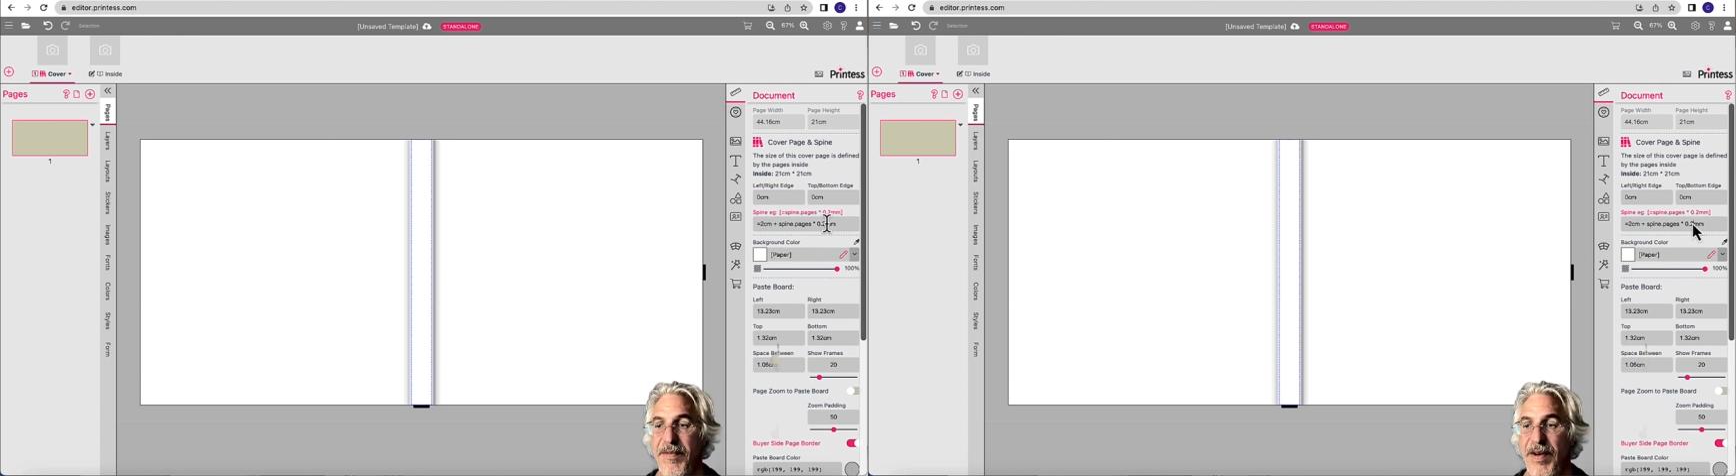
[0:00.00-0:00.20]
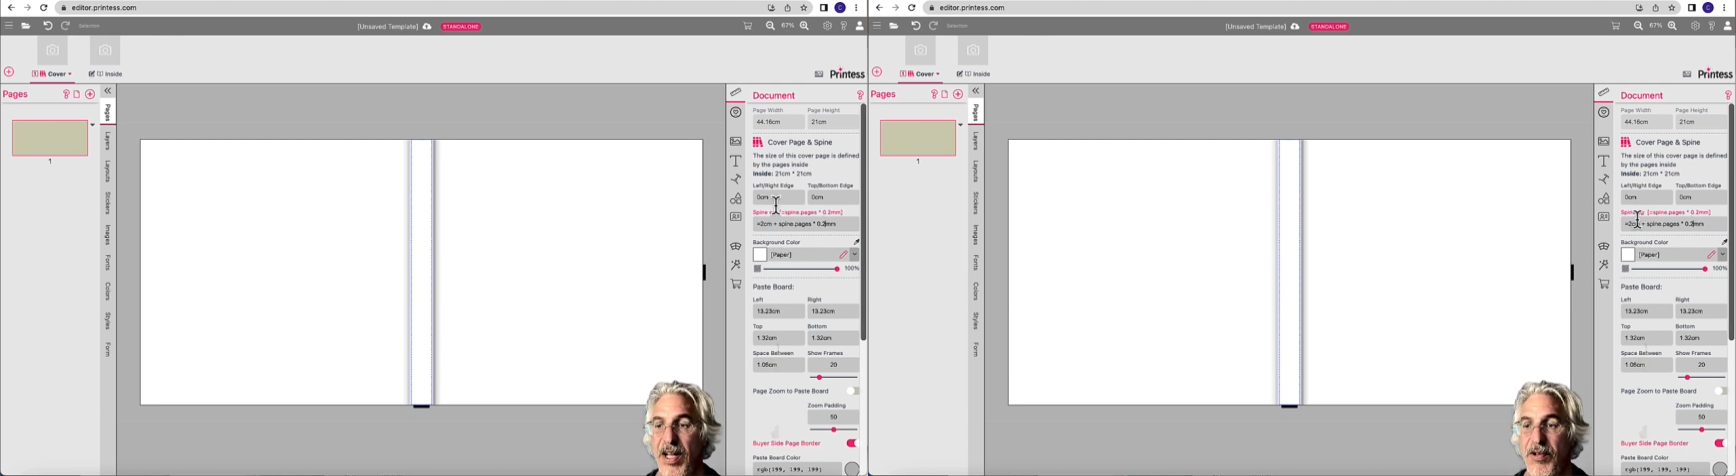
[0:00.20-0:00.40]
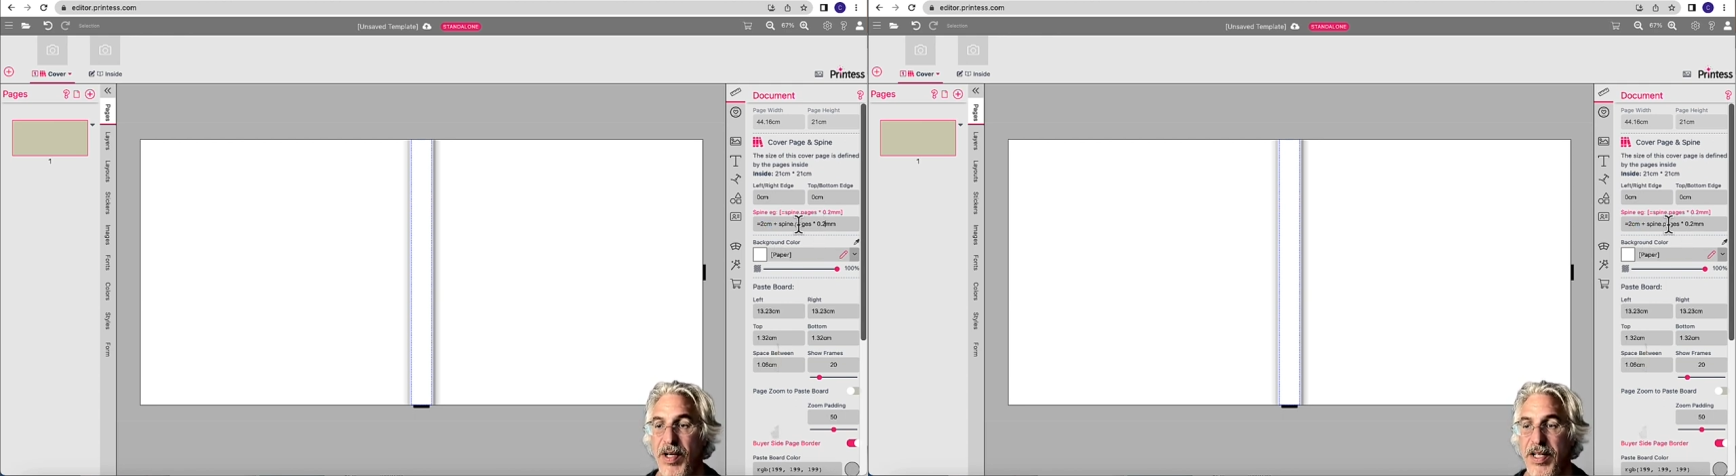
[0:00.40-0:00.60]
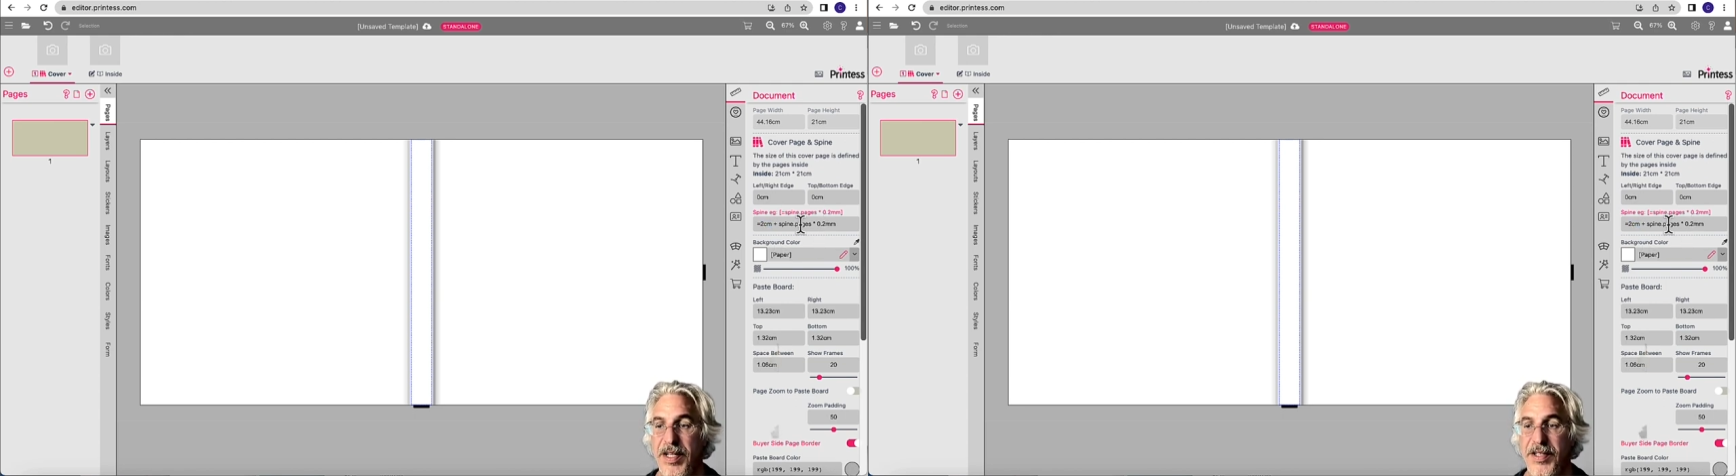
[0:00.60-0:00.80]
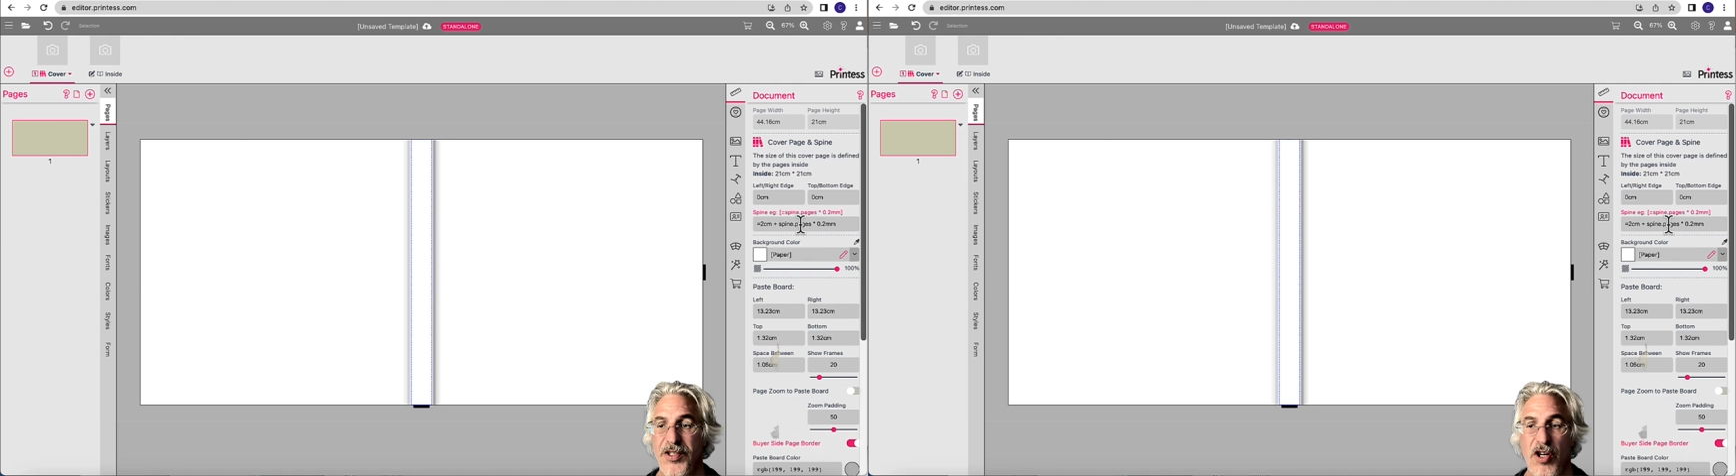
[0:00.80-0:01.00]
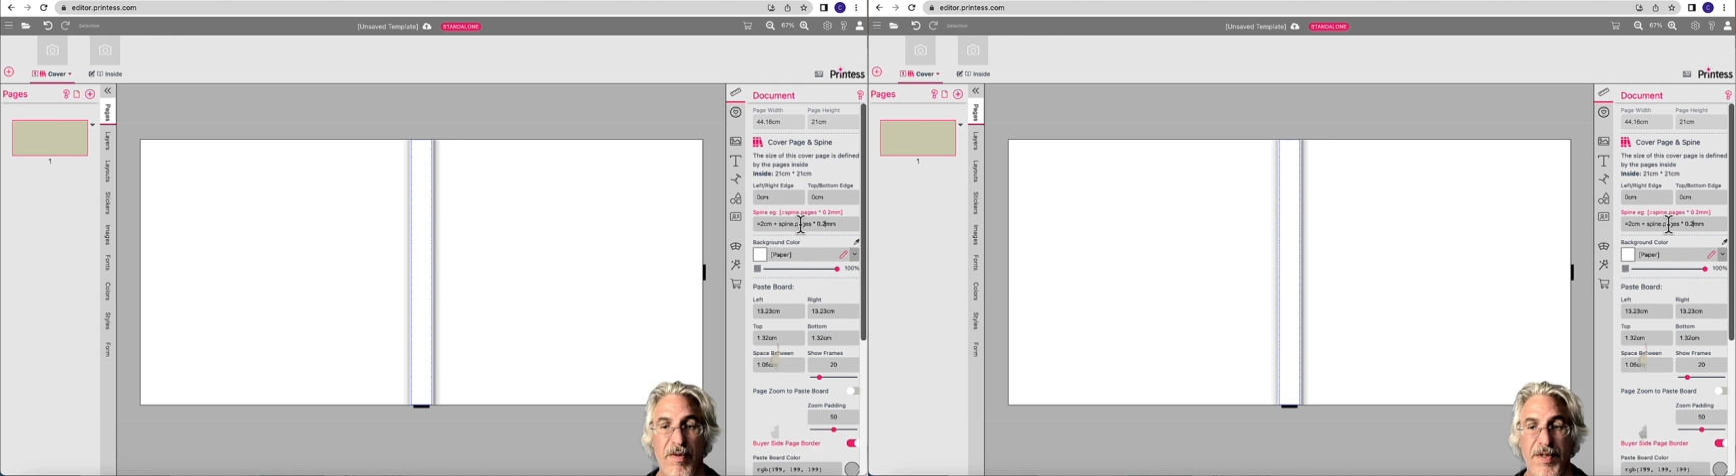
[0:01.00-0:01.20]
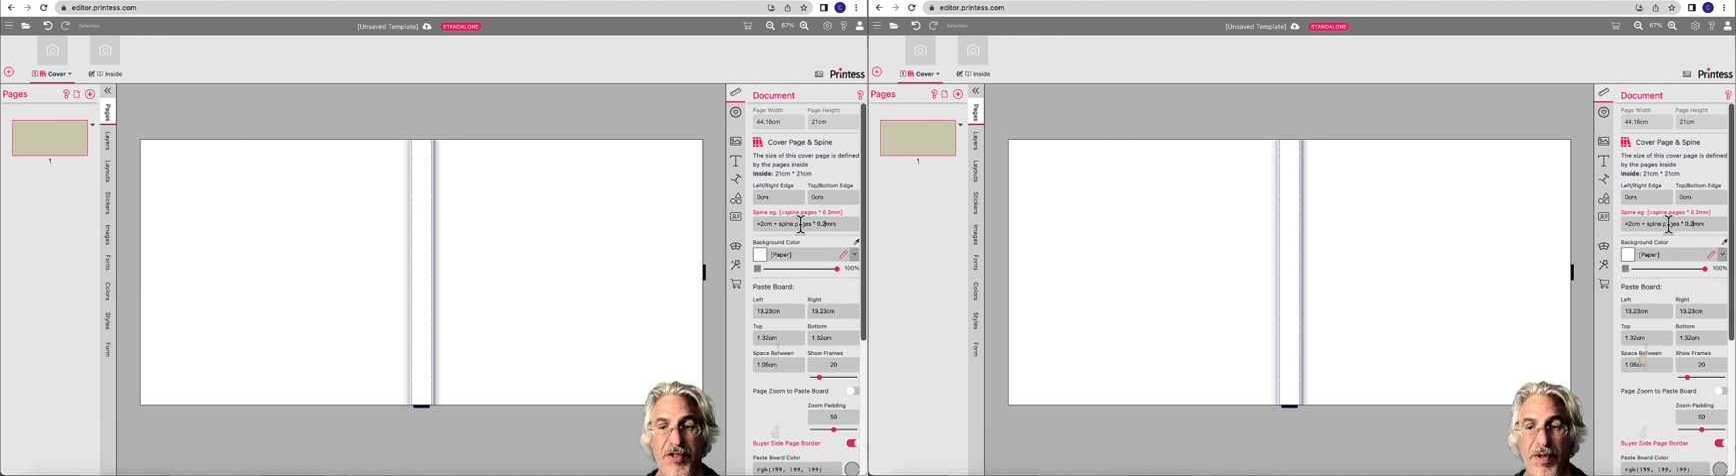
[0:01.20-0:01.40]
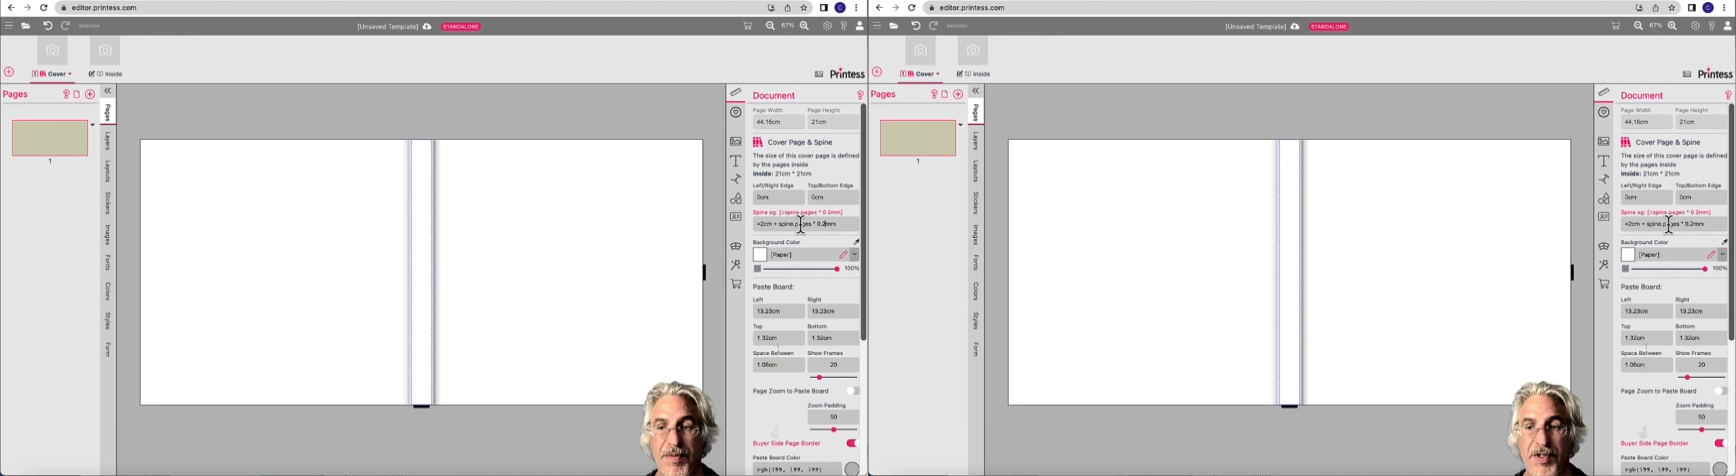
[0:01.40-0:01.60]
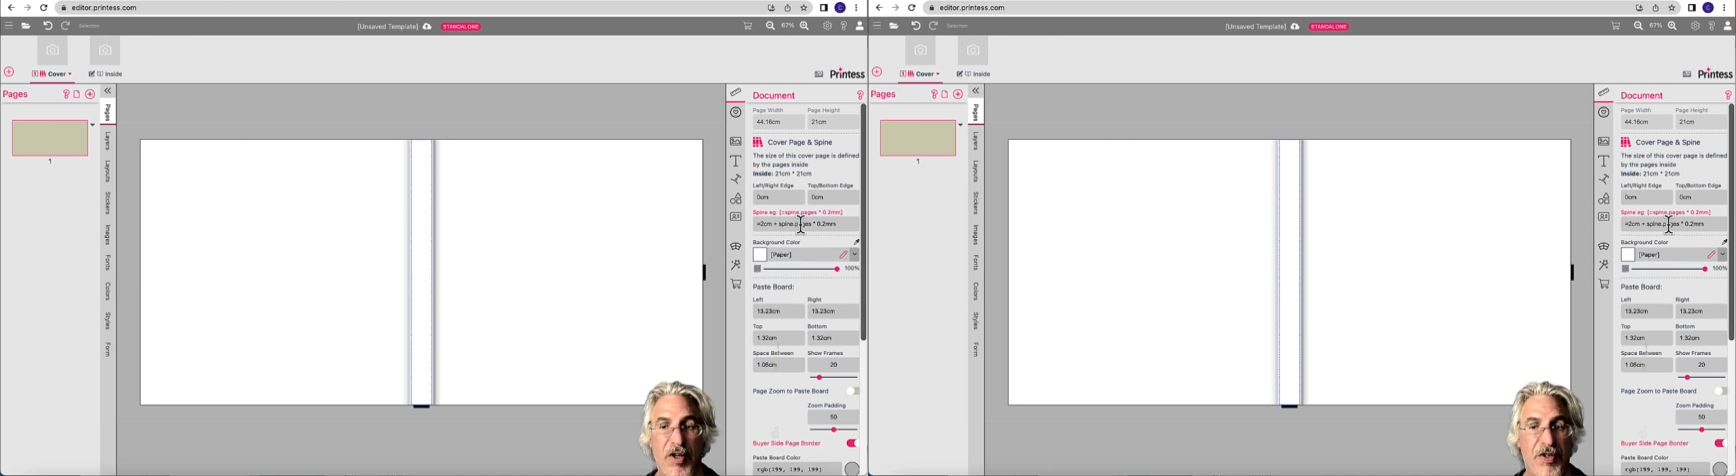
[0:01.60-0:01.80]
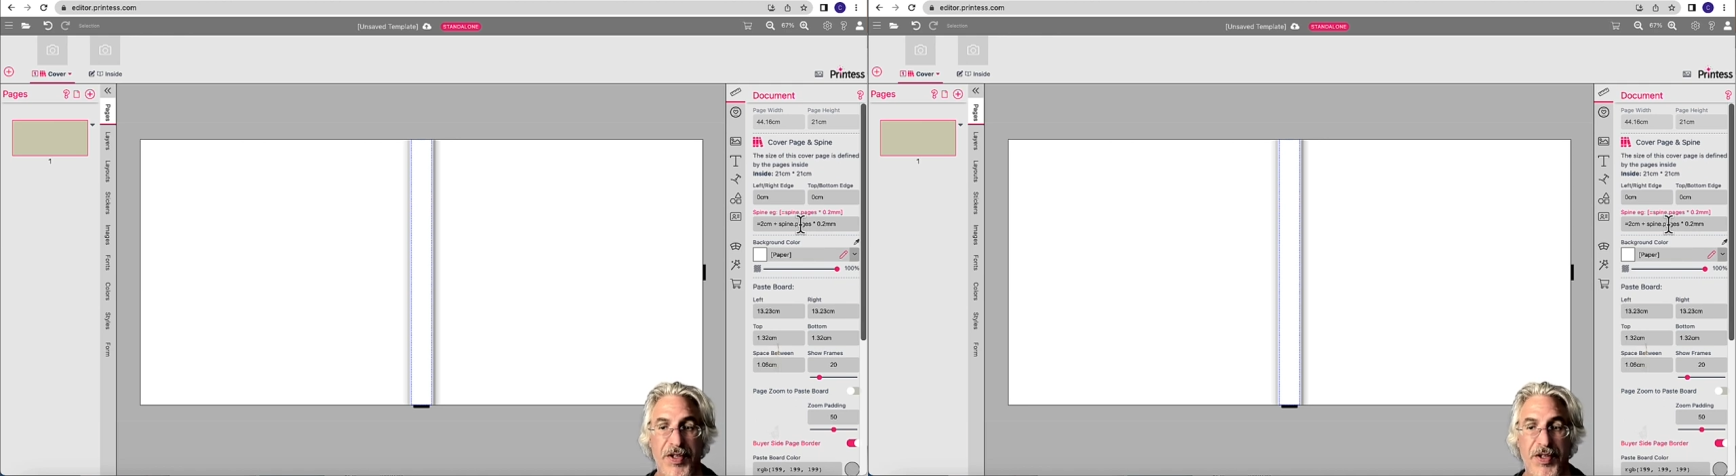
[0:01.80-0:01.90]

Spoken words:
evaluated as JavaScript. So you